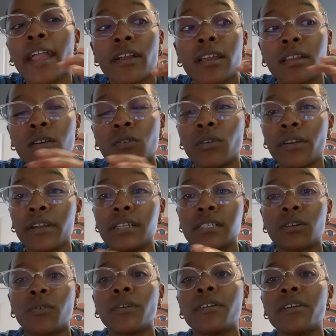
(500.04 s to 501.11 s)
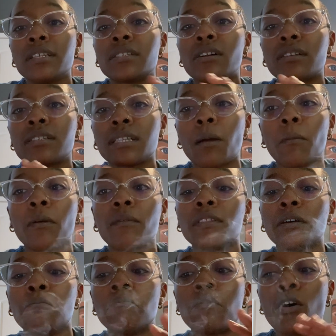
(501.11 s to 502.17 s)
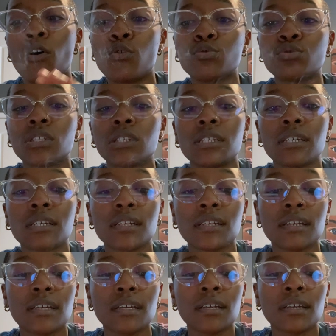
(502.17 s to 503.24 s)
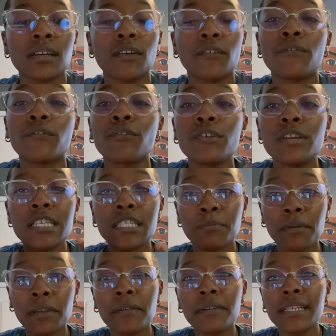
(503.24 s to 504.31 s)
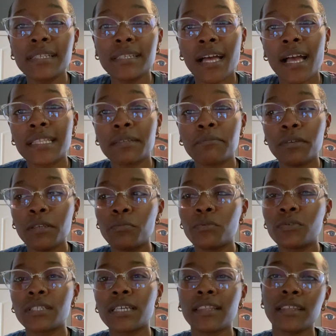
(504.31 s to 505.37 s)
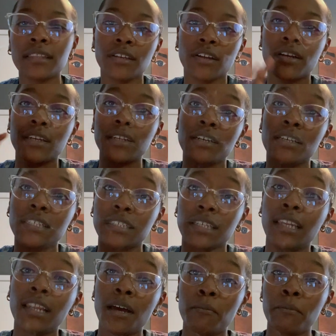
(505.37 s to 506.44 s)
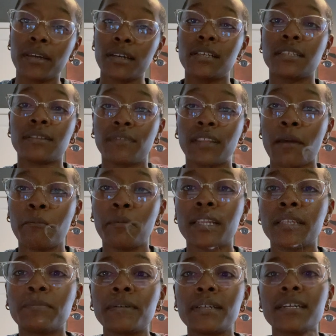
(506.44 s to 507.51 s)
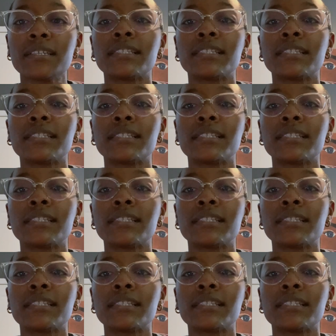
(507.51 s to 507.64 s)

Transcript: and Aquarius. Aquarius are some of the most free-spirited signs, and people say that they're nonchalant because of that, but it's because